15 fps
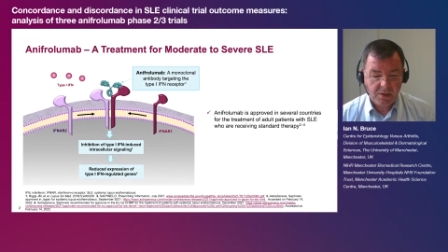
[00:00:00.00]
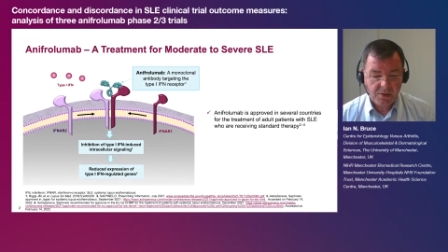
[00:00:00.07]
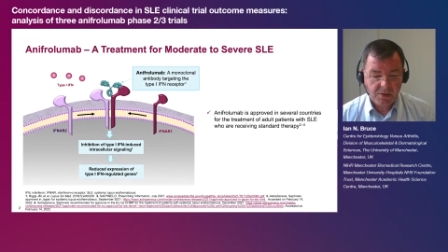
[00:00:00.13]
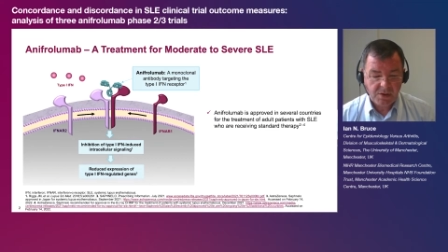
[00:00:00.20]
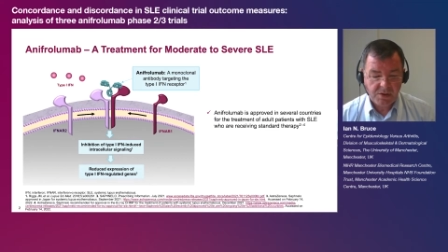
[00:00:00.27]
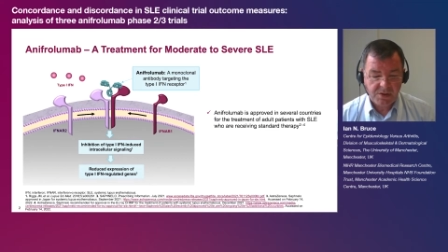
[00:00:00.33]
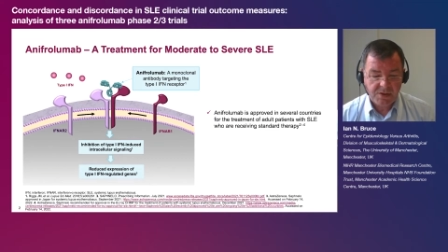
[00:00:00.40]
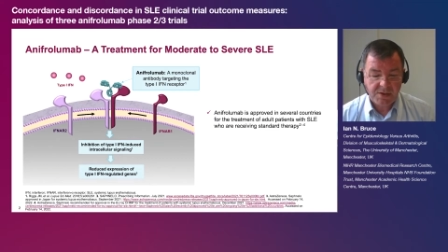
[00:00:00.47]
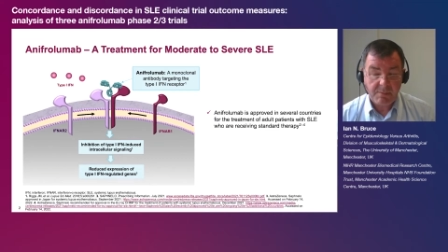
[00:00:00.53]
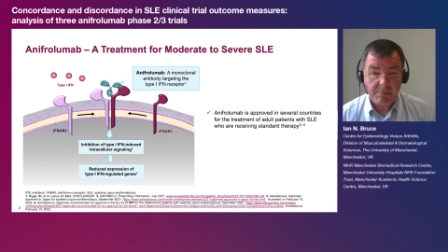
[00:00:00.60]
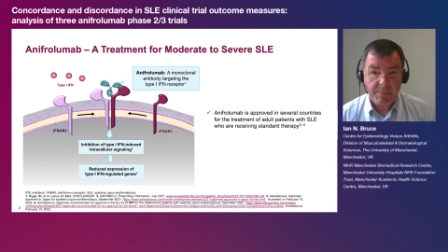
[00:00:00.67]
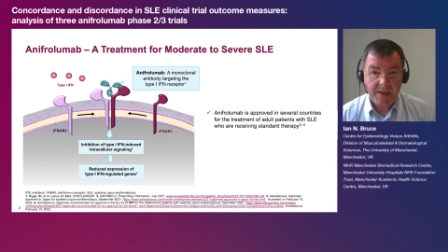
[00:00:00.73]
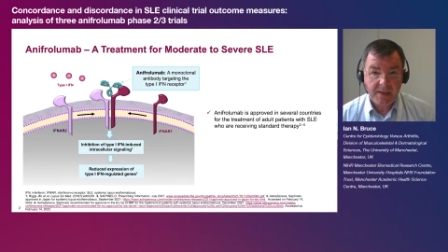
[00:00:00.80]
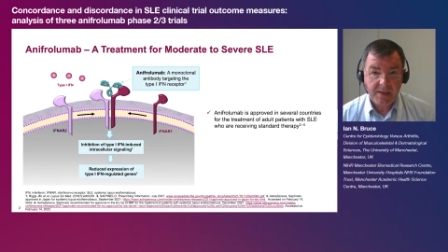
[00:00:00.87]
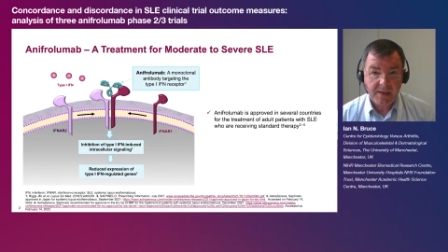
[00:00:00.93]
such as the
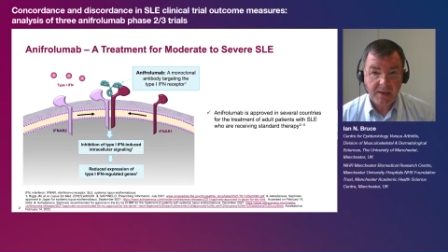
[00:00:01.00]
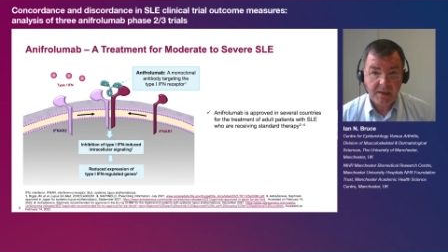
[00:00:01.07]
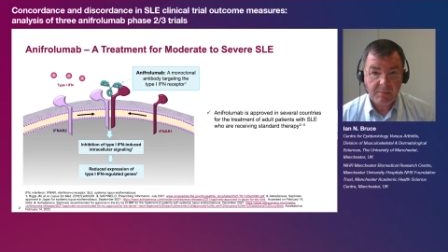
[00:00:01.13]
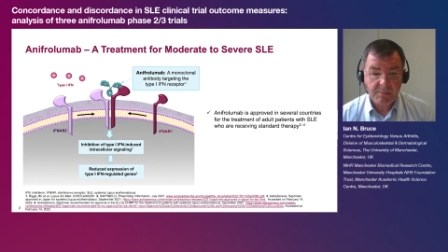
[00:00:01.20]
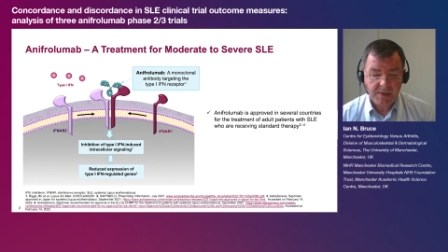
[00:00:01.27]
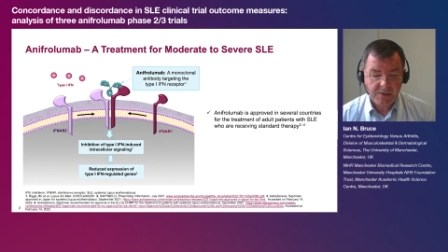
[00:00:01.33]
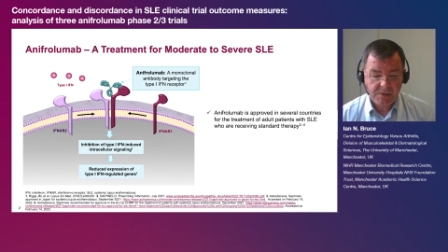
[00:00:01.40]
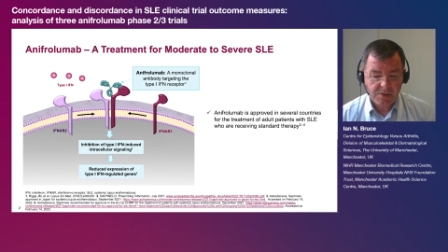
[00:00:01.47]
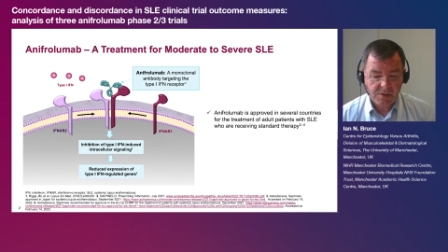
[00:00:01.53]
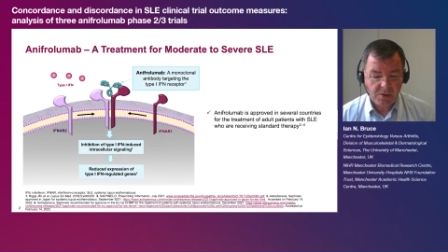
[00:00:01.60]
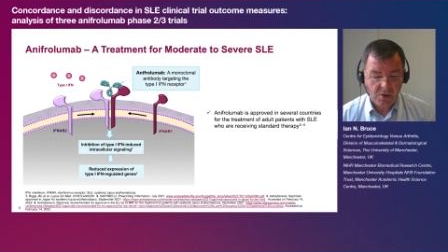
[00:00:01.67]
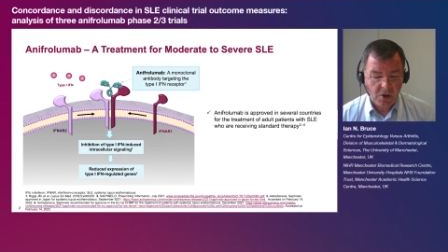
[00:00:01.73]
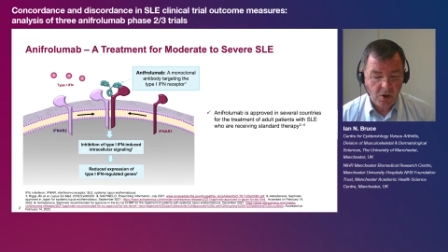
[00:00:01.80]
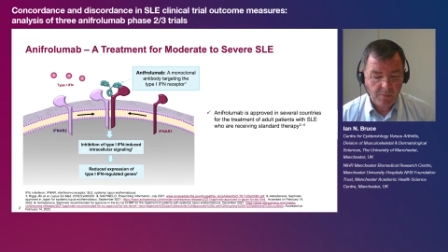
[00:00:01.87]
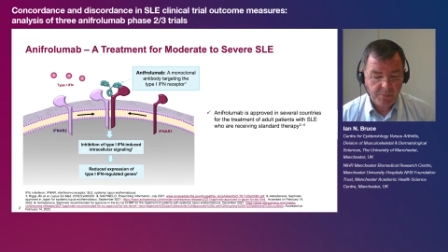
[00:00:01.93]
BILAG based
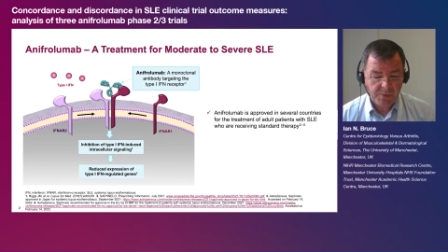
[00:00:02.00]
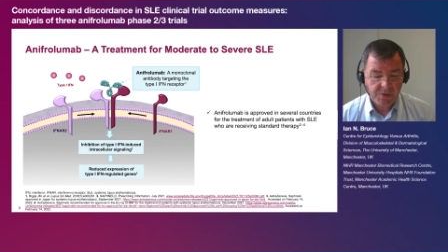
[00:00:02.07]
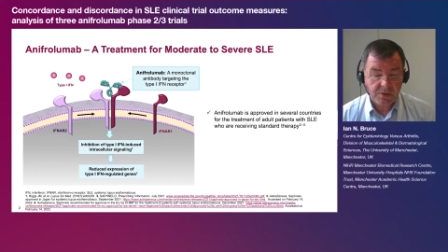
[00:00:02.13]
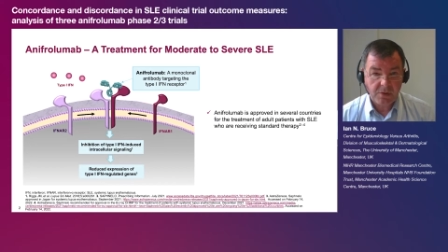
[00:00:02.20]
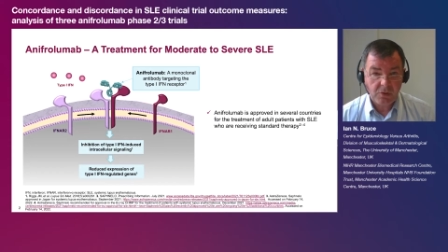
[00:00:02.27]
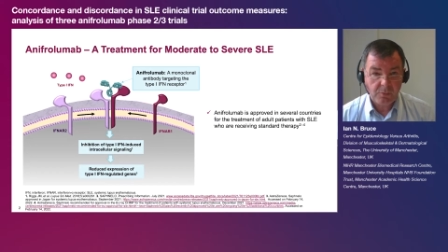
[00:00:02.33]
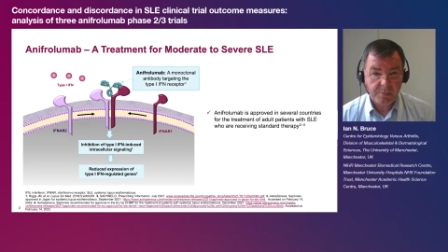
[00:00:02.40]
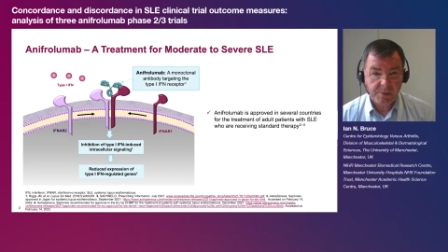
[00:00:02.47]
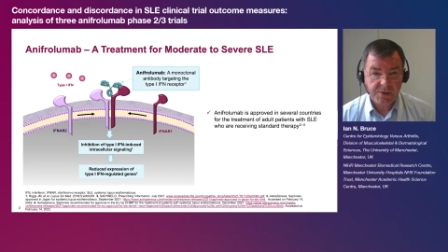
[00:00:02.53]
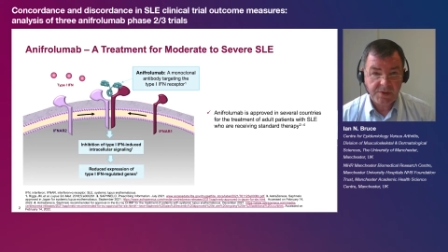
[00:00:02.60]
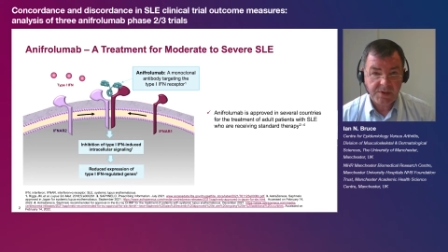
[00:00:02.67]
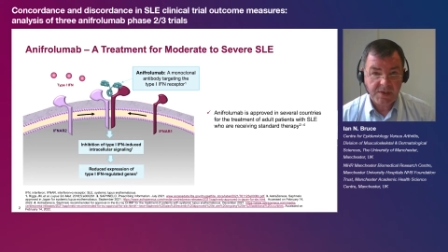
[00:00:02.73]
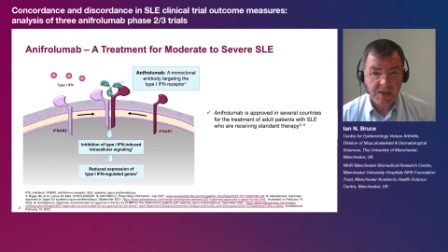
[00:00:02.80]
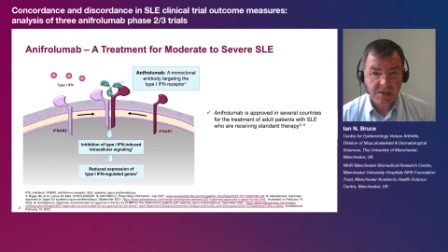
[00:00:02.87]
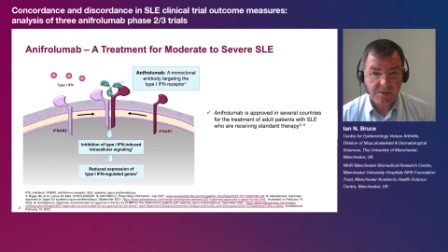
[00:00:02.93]
Composite Lupus
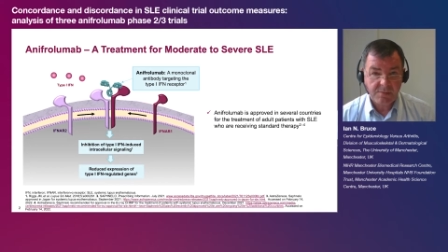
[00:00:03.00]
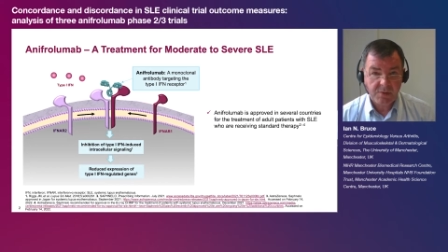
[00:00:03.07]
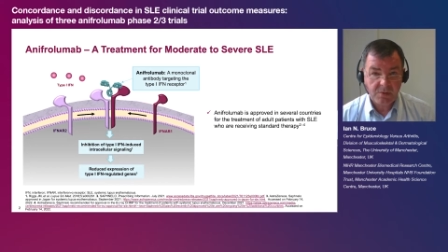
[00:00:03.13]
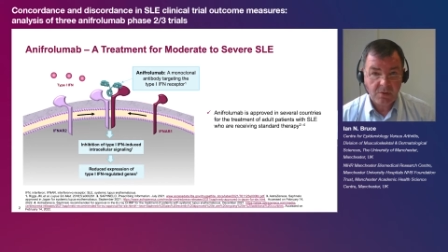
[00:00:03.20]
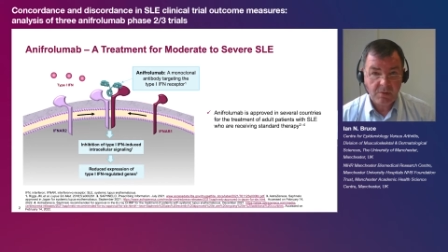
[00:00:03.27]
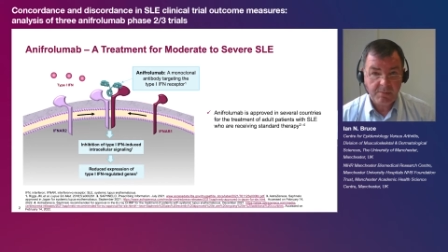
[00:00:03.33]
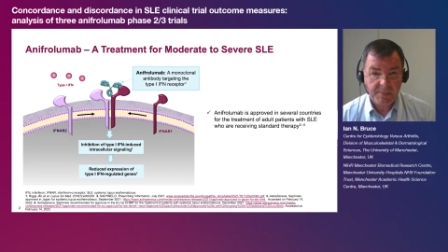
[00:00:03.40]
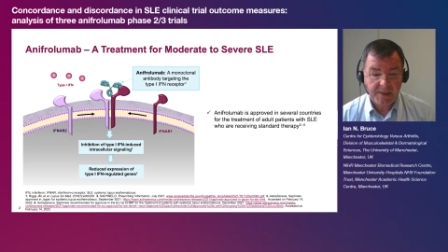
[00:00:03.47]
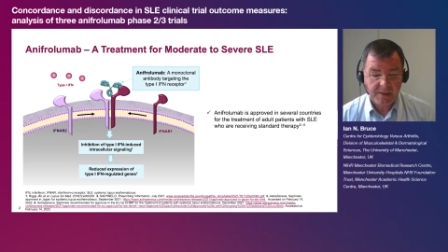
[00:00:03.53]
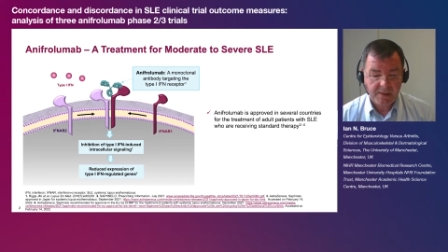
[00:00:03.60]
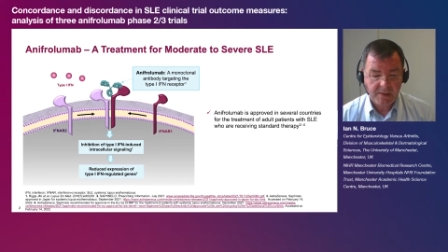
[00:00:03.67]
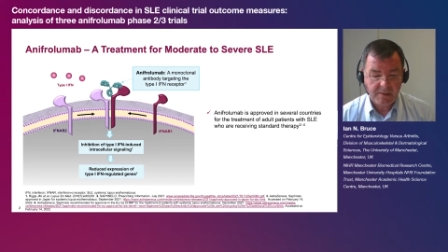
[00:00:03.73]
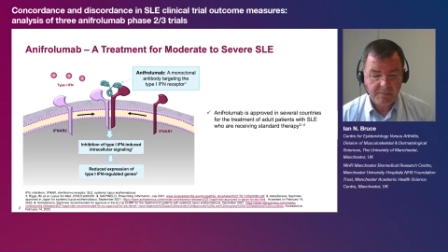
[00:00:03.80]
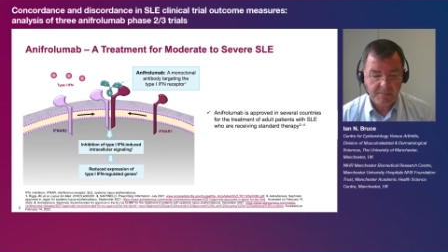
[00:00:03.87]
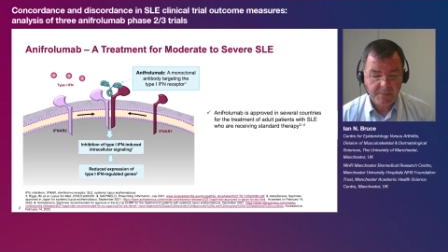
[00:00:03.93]
Assessment or
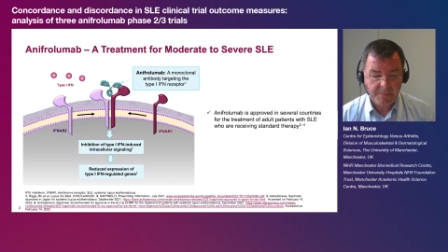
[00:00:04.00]
BICLA